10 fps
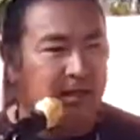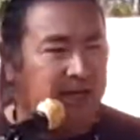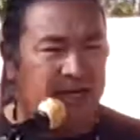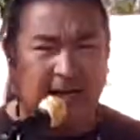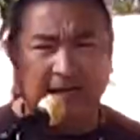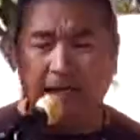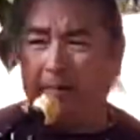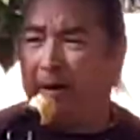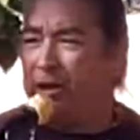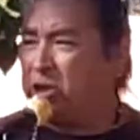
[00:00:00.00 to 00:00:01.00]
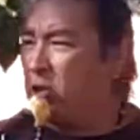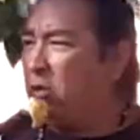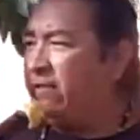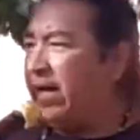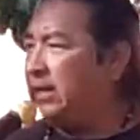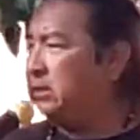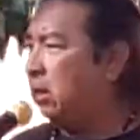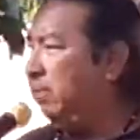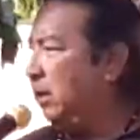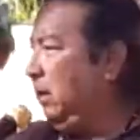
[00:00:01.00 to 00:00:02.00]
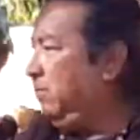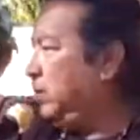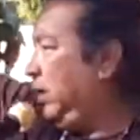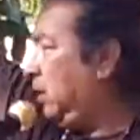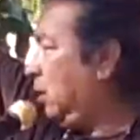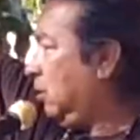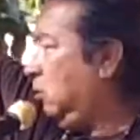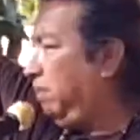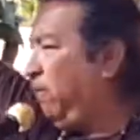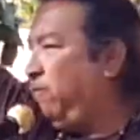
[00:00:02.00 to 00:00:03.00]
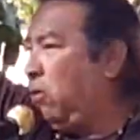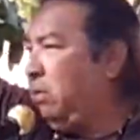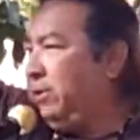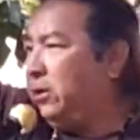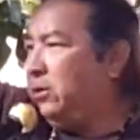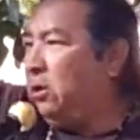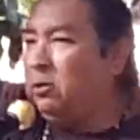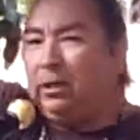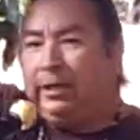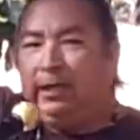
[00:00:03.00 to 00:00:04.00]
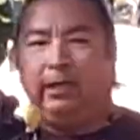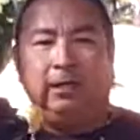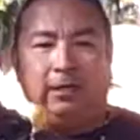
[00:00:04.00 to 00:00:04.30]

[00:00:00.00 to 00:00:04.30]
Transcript: Can I see by a show of hands how many have seen our group perform here locally?